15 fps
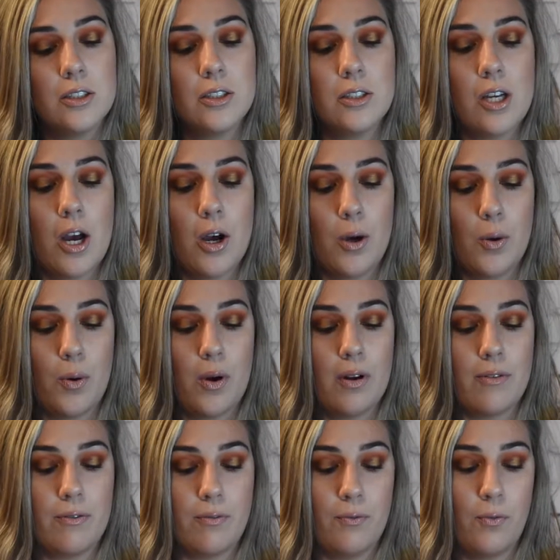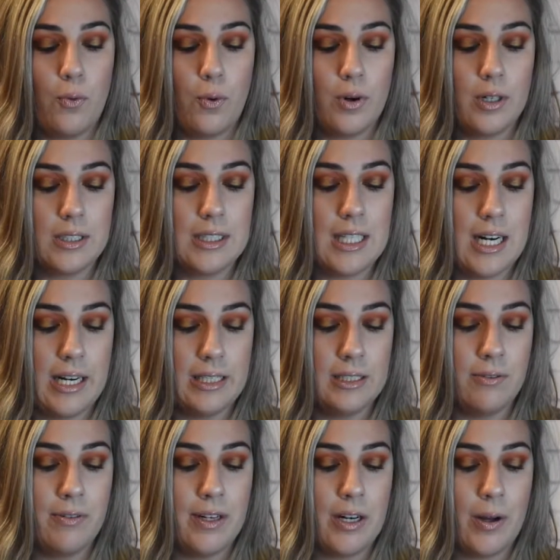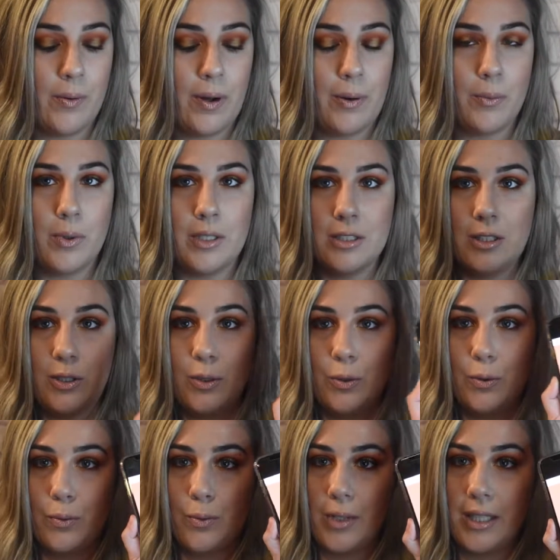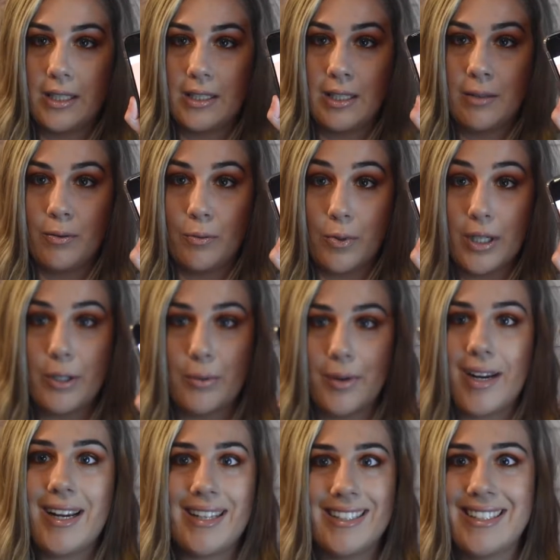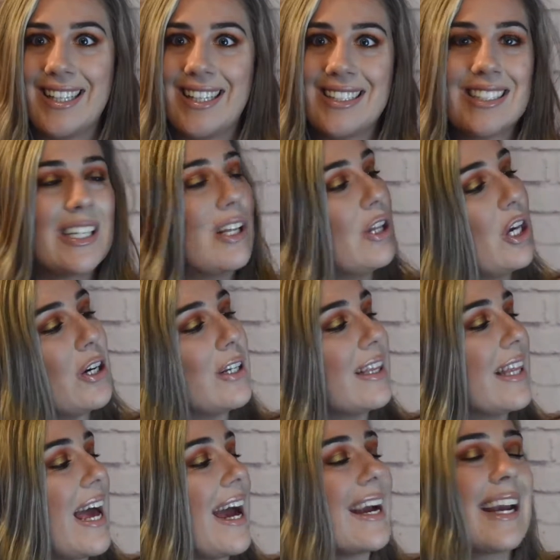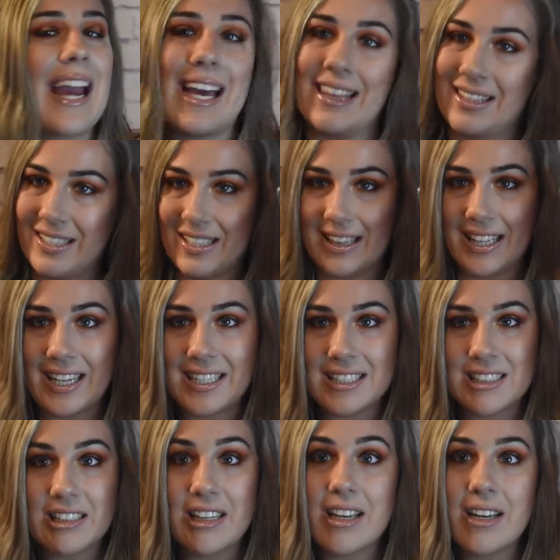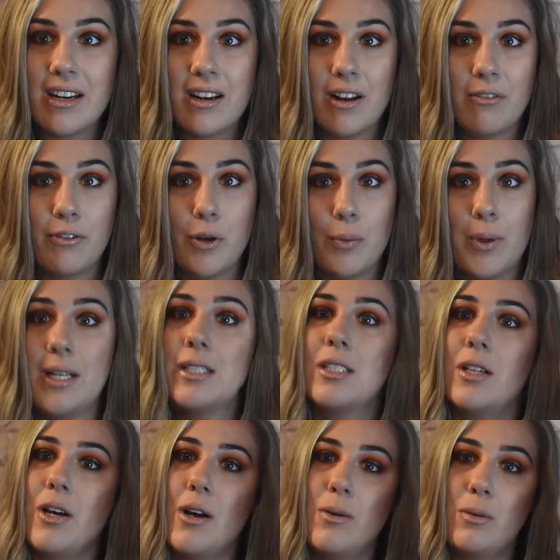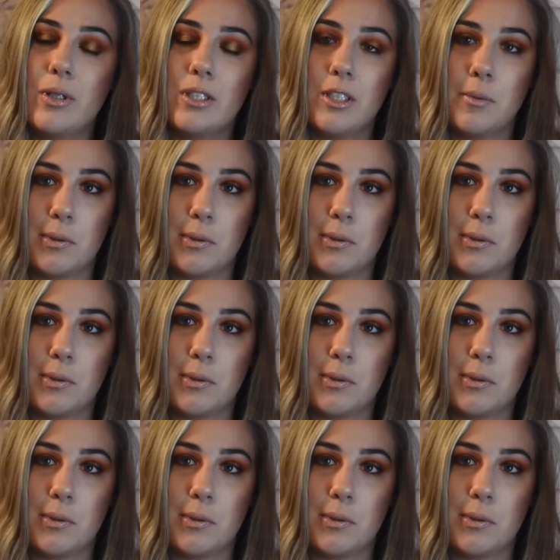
So for today's video I want to recreate this look that Kathleen did a few weeks ago and she